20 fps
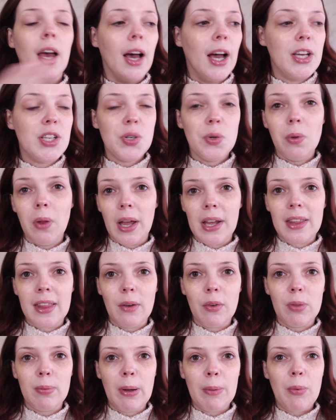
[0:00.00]
I do like
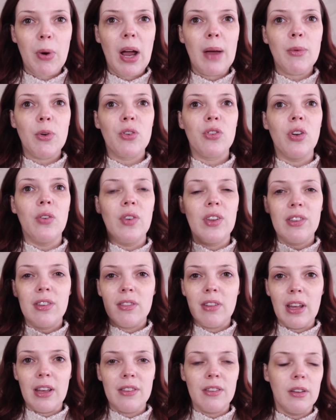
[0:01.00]
that with my primer, so if it
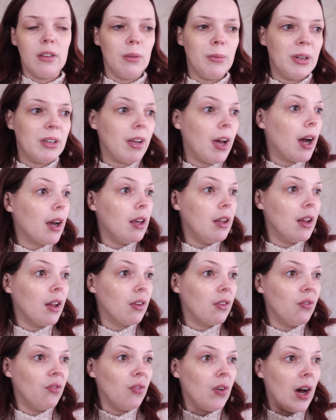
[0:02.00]
stays a little bit tacky,
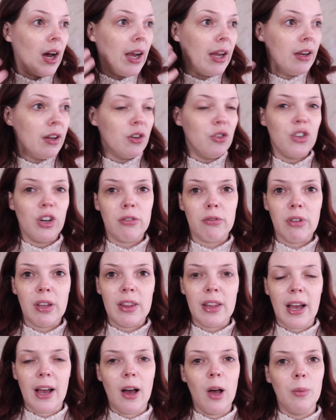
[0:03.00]
that's fine. Generally
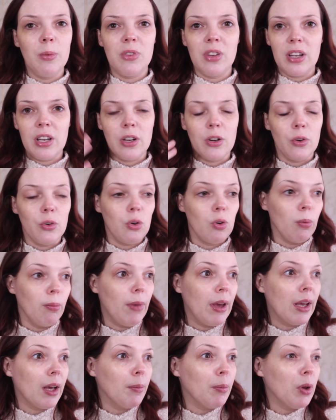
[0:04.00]
that helps adhere your
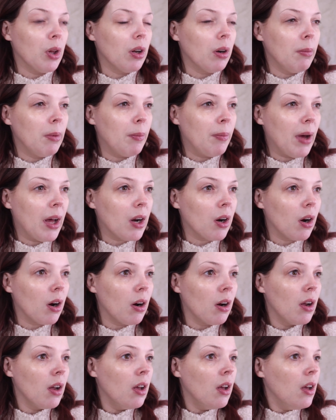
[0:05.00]
makeup a little bit
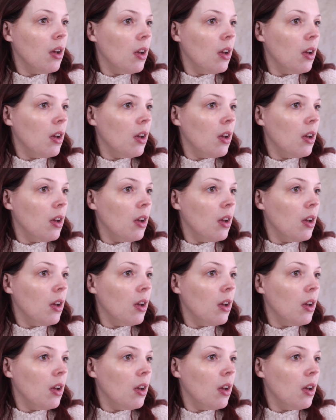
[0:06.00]
better.